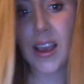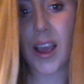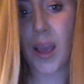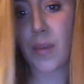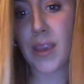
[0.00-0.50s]

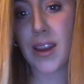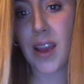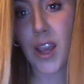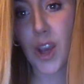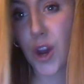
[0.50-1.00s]
I mean,
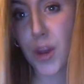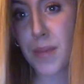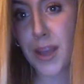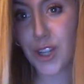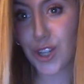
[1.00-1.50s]
I can't
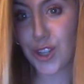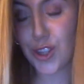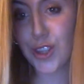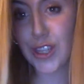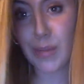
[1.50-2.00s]

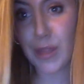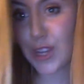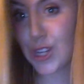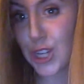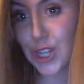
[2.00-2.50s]
imagine some of the
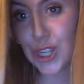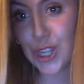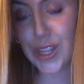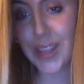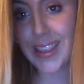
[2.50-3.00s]

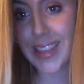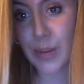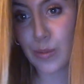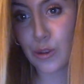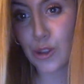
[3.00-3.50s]
conditions that these
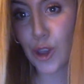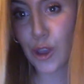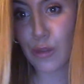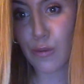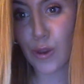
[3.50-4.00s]
animals
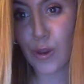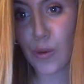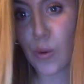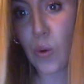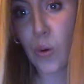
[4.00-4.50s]
go
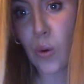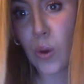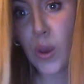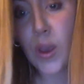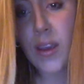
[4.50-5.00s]
through or
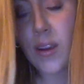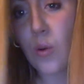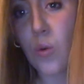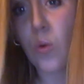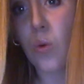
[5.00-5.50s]

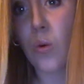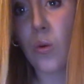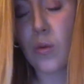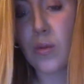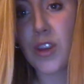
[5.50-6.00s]

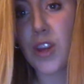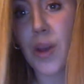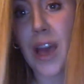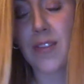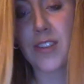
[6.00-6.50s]
or you know
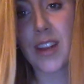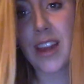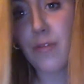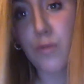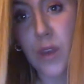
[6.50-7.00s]
have to
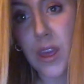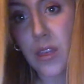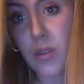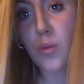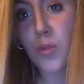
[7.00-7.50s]
live
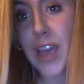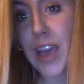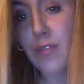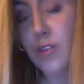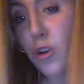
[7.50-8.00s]
with they
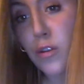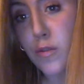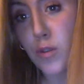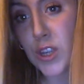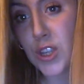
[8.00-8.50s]
haven't got a
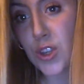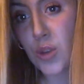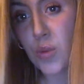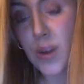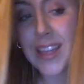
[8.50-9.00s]
voice
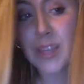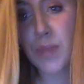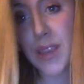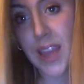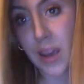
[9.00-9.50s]
so let's
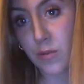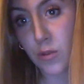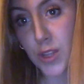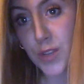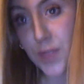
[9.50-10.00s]
be that
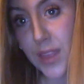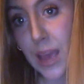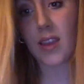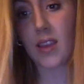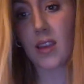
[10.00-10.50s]
voice for
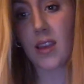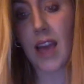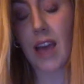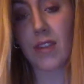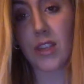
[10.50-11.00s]
them
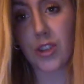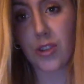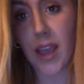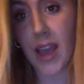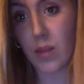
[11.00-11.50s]
having
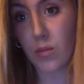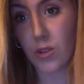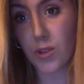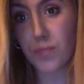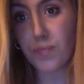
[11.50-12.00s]
stray
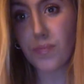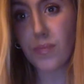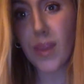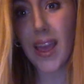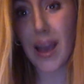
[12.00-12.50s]
animals
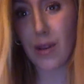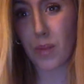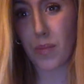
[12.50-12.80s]
out and